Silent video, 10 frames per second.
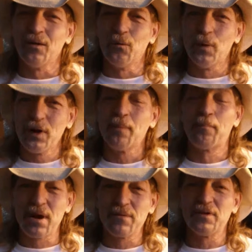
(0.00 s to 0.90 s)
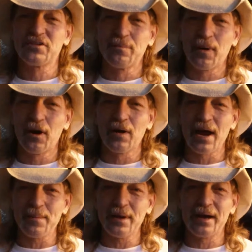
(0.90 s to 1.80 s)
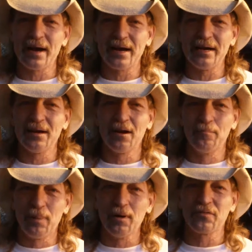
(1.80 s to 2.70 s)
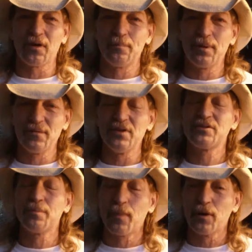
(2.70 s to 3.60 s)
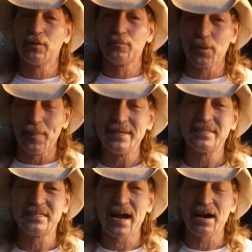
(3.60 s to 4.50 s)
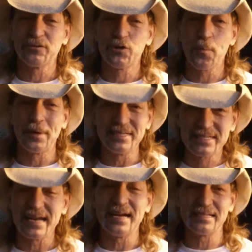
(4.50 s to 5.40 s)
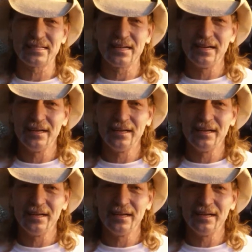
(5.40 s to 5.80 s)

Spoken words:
We are privileged tomorrow, Amy and I are privileged tomorrow to be in Seattle to present